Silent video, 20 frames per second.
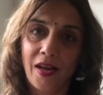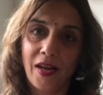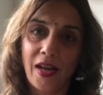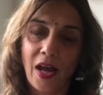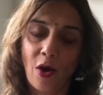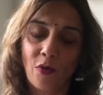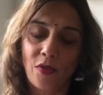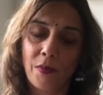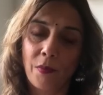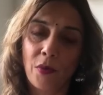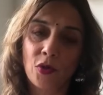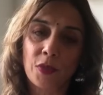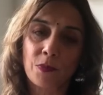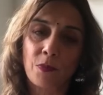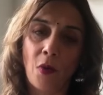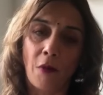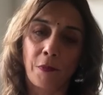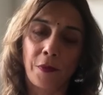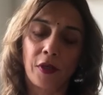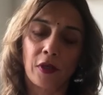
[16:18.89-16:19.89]
Now, the most
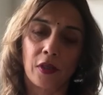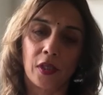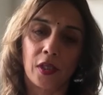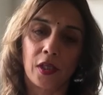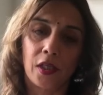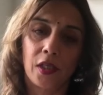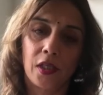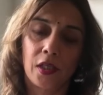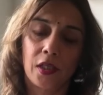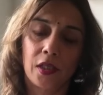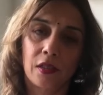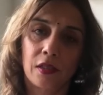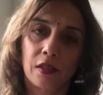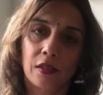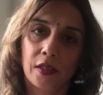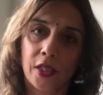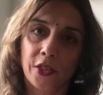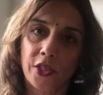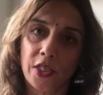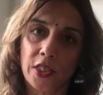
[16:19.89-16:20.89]
popular
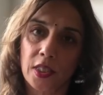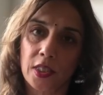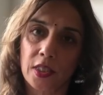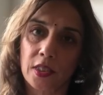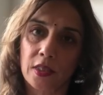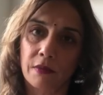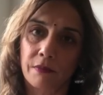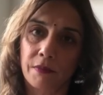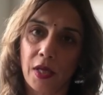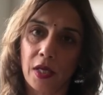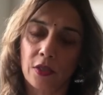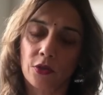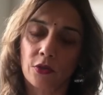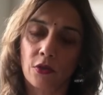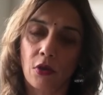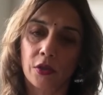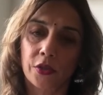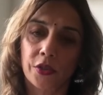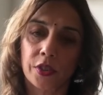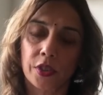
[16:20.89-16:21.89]
Dasha system that
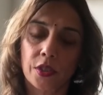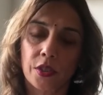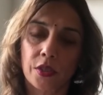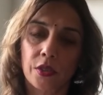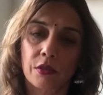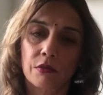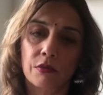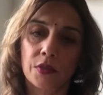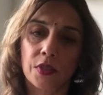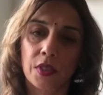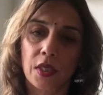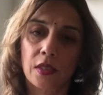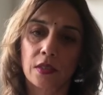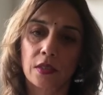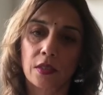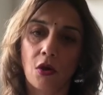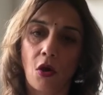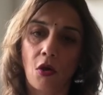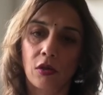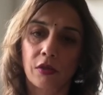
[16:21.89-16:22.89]
astrologers use
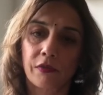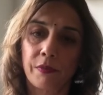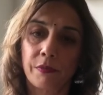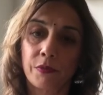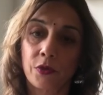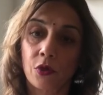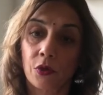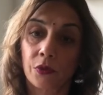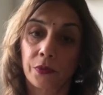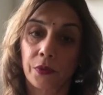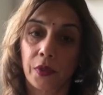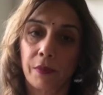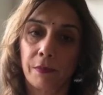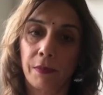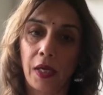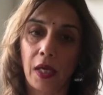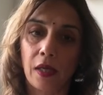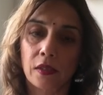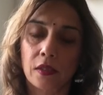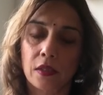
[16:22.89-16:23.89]
is called Vimshotri,
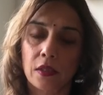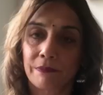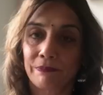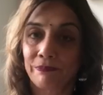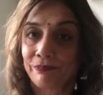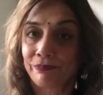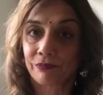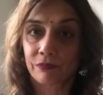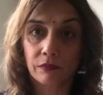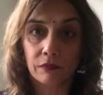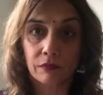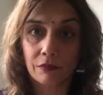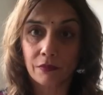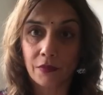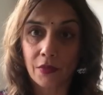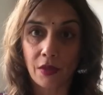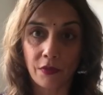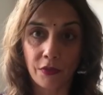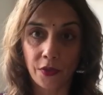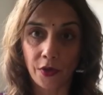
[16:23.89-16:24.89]
but
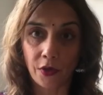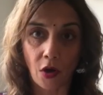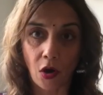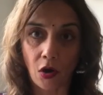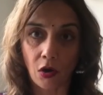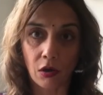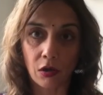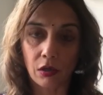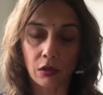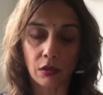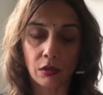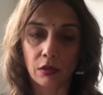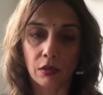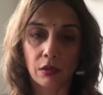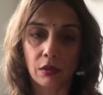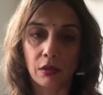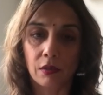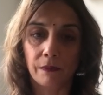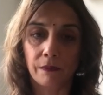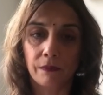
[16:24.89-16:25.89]
there are
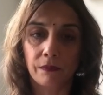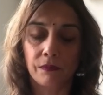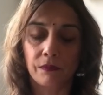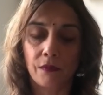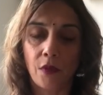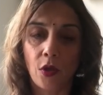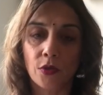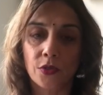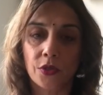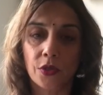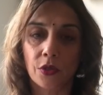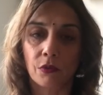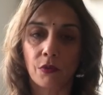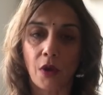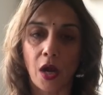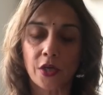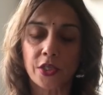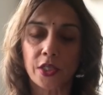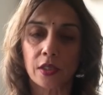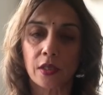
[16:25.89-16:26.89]
also
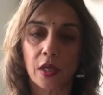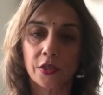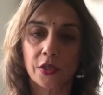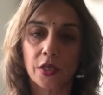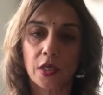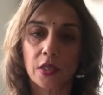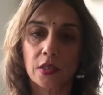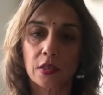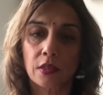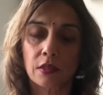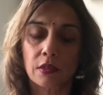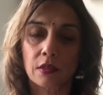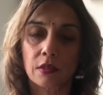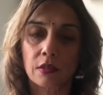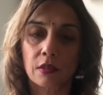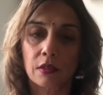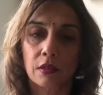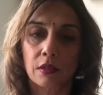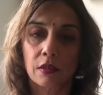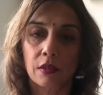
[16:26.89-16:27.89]
Rashi
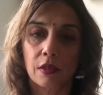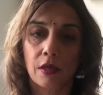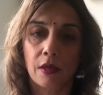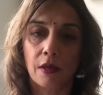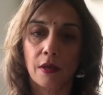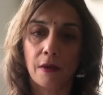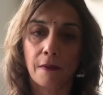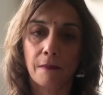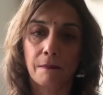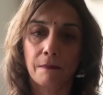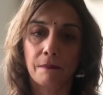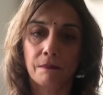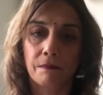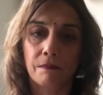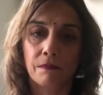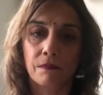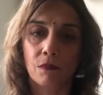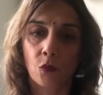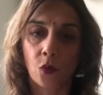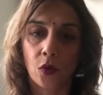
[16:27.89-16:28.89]
Dashas
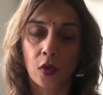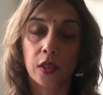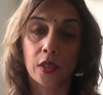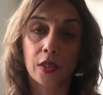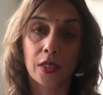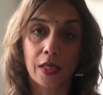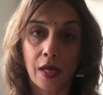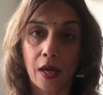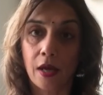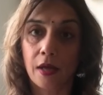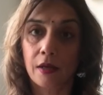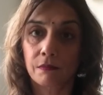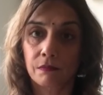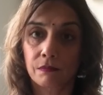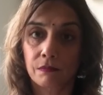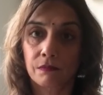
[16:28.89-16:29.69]
worth looking at